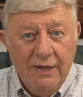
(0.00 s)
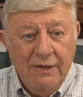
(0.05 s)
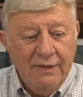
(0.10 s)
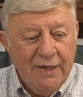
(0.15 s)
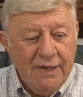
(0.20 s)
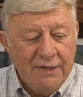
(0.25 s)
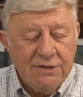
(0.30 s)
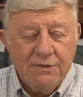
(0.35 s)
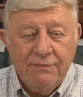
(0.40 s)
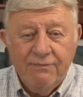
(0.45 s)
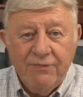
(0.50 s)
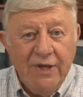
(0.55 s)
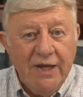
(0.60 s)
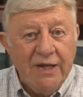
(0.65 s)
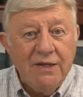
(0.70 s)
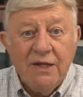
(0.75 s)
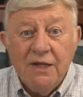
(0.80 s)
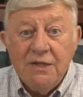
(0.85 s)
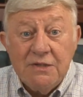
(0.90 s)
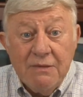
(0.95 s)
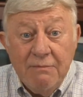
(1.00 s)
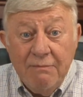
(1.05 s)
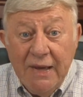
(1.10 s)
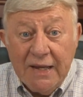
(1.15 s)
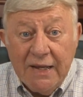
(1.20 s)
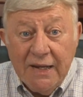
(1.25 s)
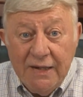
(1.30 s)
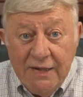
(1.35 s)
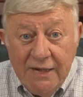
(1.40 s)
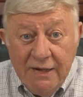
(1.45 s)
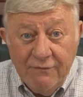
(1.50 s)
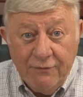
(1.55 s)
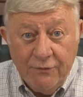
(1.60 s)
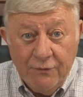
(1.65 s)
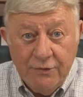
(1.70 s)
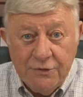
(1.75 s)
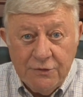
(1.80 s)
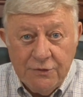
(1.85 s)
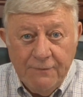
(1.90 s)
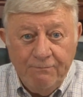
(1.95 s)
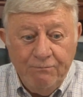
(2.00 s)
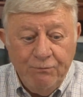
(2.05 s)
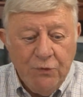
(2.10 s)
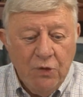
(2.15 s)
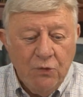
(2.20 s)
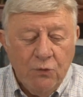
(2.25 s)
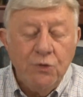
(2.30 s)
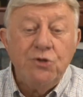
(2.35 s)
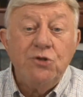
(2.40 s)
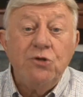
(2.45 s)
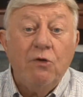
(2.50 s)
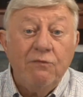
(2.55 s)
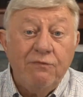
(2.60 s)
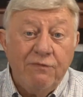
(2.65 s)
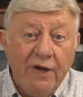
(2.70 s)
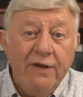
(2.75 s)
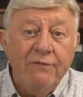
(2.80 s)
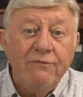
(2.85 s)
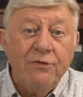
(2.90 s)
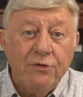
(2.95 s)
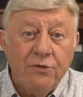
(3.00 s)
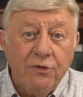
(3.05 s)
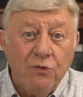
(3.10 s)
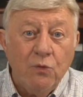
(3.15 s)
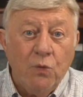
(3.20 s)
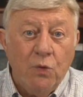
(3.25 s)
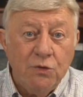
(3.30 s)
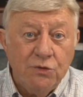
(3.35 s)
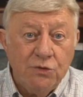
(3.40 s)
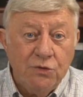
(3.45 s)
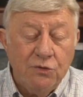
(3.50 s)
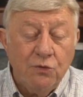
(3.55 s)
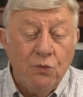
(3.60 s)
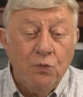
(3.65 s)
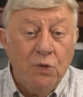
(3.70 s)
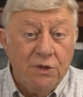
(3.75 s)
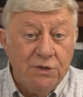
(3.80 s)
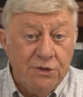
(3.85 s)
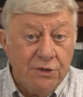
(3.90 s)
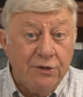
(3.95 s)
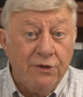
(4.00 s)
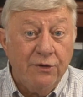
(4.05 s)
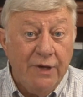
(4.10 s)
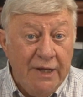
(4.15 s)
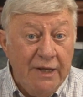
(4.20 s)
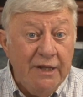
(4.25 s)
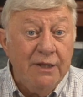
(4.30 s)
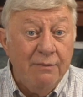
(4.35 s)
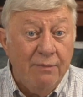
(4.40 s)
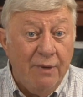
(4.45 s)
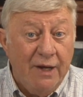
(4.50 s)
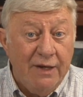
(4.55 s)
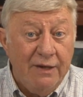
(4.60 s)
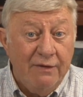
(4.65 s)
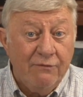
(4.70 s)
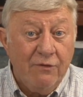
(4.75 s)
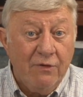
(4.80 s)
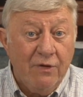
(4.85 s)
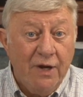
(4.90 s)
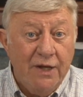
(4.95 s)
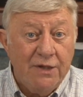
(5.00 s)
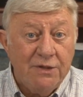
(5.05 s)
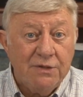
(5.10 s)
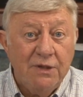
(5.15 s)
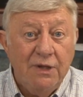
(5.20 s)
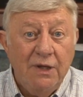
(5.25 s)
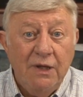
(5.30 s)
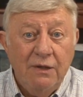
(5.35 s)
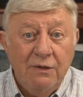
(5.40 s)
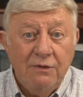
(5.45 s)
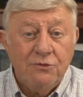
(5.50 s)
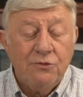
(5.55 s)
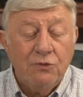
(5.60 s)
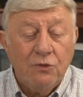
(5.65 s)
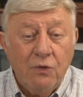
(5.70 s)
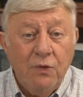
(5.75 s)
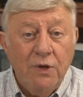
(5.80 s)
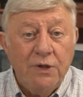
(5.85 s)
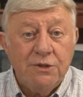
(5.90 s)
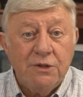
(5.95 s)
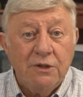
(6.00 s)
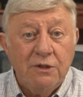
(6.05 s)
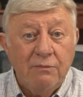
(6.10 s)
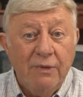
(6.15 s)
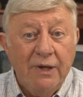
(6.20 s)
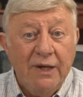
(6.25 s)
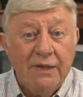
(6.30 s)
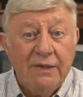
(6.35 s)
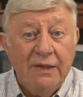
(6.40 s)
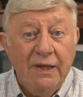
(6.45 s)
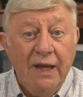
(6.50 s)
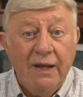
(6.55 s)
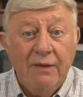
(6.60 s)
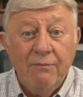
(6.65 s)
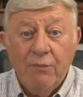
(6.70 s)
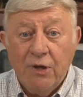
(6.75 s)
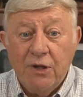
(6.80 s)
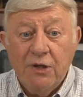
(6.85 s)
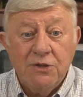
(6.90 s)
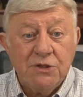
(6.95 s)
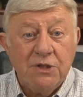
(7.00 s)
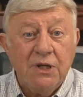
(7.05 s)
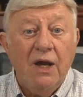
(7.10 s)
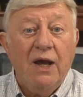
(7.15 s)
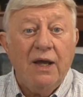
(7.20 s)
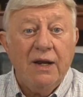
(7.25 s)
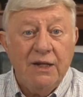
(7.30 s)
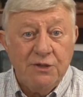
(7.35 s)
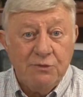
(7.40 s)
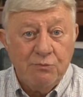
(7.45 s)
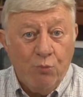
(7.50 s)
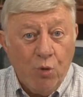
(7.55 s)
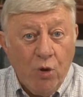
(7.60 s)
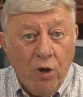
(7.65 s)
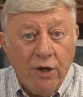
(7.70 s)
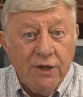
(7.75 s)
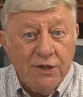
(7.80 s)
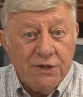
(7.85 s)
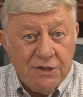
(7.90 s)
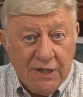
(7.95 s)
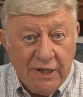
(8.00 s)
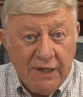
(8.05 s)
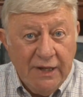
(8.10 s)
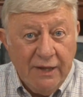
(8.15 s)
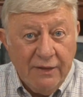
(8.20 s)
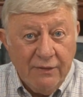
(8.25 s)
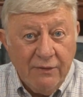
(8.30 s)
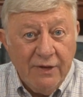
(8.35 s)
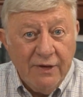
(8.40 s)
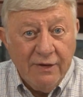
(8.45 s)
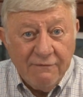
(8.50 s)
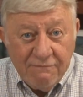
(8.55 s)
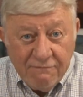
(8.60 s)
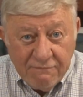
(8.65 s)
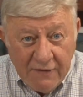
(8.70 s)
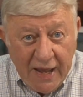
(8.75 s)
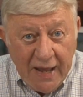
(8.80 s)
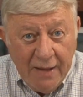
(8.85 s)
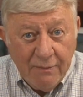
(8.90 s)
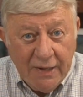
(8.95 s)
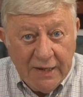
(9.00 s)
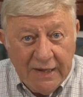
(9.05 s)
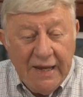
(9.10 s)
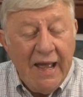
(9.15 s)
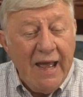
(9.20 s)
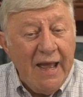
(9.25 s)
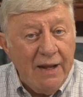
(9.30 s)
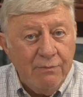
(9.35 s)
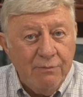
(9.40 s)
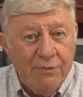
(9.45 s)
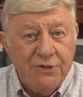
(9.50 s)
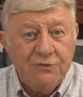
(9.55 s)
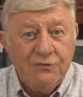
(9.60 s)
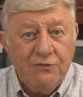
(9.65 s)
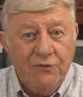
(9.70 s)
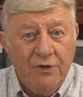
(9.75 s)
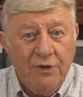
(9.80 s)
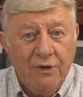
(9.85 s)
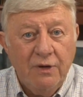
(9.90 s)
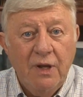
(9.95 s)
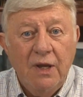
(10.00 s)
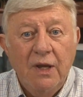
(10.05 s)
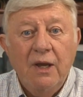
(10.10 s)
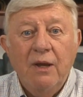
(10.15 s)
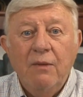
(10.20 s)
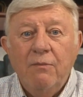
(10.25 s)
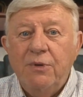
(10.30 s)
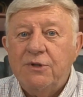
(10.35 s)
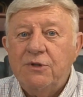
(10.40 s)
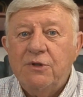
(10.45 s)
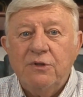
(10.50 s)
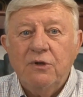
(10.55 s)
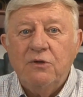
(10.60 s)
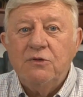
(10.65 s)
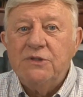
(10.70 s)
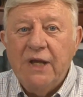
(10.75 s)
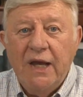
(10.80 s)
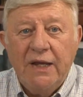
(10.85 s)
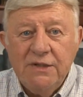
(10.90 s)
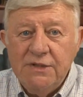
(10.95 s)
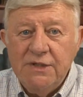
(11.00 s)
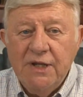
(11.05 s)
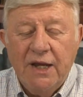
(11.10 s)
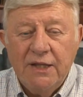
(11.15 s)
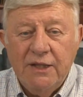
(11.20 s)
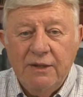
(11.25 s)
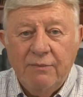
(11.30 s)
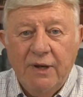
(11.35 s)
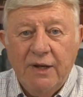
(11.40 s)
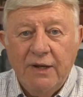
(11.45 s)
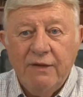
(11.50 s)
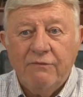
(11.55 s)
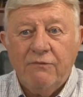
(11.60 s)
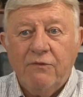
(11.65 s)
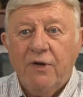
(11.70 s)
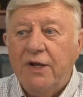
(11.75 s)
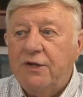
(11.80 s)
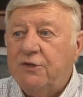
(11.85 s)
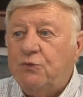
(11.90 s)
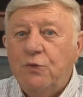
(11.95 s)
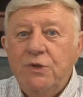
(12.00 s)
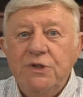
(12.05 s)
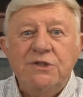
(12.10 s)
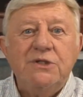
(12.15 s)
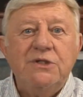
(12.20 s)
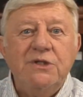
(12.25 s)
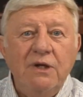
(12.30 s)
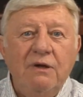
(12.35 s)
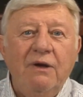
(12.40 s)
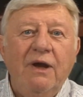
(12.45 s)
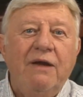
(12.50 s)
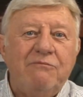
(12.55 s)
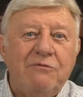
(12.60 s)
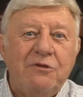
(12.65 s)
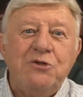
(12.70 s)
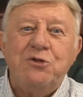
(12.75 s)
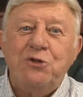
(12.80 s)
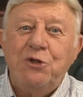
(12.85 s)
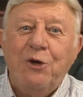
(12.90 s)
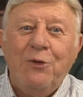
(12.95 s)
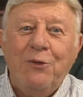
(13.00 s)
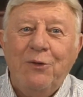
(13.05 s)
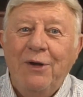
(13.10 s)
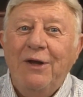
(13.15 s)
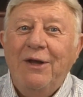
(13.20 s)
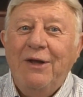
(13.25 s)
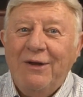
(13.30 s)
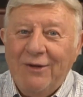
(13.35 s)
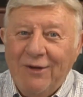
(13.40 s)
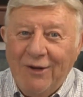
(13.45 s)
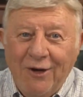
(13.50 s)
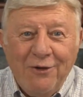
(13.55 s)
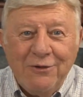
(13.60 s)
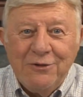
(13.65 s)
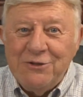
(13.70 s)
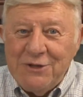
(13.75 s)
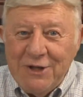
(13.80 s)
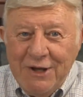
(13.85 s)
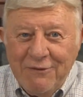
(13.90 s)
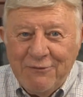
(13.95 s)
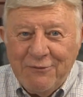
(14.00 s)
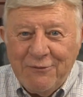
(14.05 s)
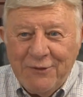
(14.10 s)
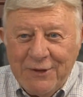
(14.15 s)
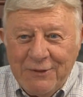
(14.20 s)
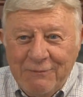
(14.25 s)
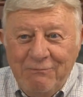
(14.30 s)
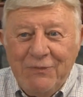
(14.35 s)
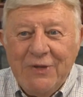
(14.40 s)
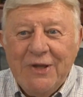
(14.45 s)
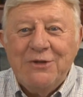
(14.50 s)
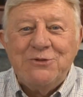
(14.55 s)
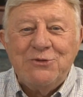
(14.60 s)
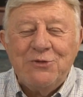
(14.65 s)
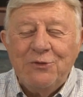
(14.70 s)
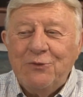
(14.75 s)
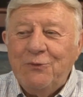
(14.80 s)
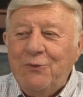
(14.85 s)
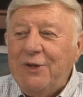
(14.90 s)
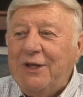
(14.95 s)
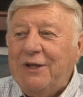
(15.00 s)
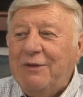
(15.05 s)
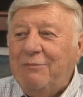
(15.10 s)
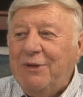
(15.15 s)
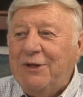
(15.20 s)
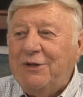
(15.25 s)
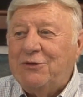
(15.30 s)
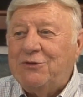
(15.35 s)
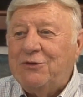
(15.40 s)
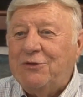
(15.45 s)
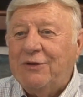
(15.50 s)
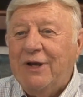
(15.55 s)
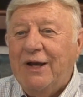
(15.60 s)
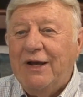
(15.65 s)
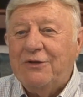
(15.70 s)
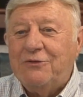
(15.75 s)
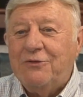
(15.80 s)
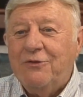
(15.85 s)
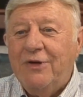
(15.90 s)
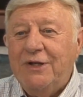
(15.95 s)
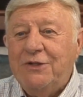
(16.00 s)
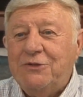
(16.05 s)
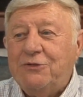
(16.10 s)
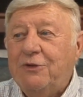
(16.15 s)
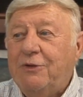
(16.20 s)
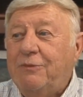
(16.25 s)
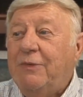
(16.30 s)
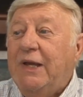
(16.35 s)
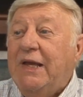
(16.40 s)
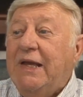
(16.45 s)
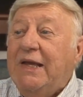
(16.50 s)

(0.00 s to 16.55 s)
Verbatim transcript: That's that doesn't make a difference. We show favor to the ones to ones that are in the body of Christ. There's no question about that because God has brought us together in a family atmosphere. But to those outside the body of Christ, we still have to show long suffering so that we can minister God's grace to them.